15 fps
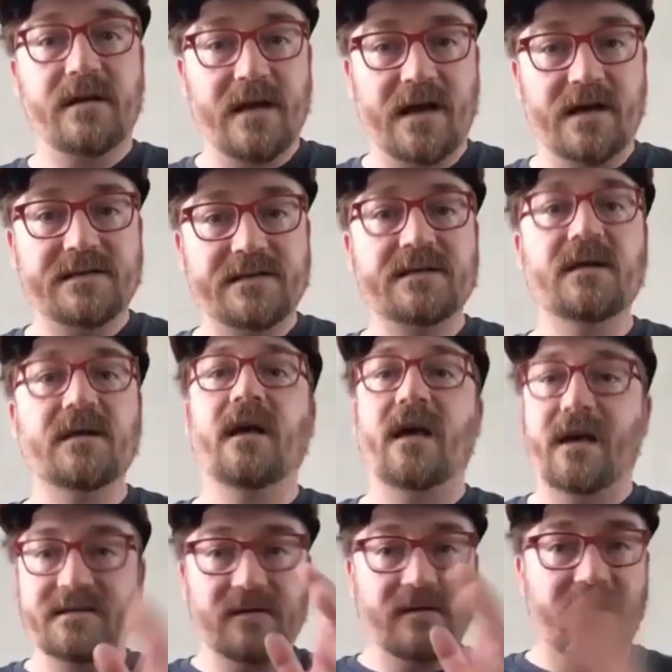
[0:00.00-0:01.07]
yes,
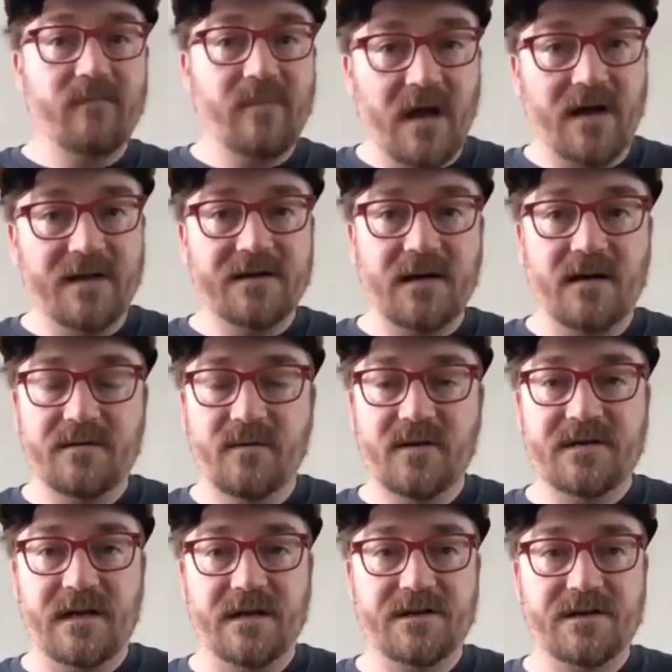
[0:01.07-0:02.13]
as leave behind
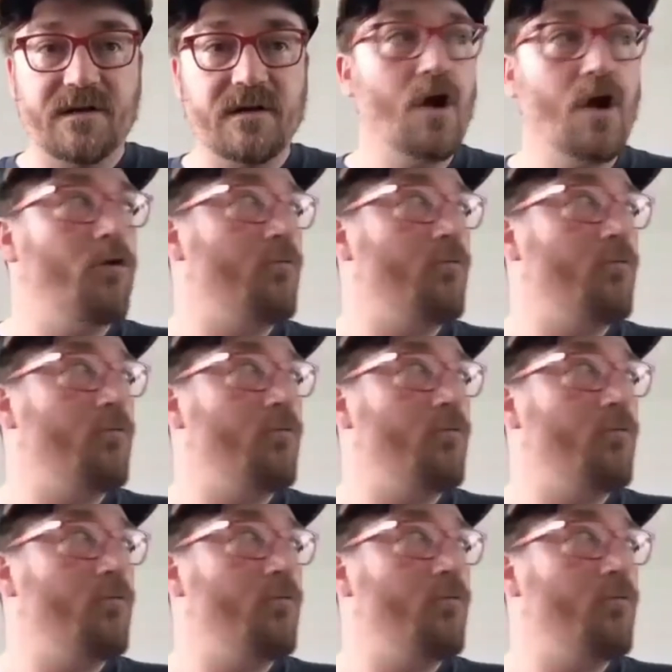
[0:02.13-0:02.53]
documentation.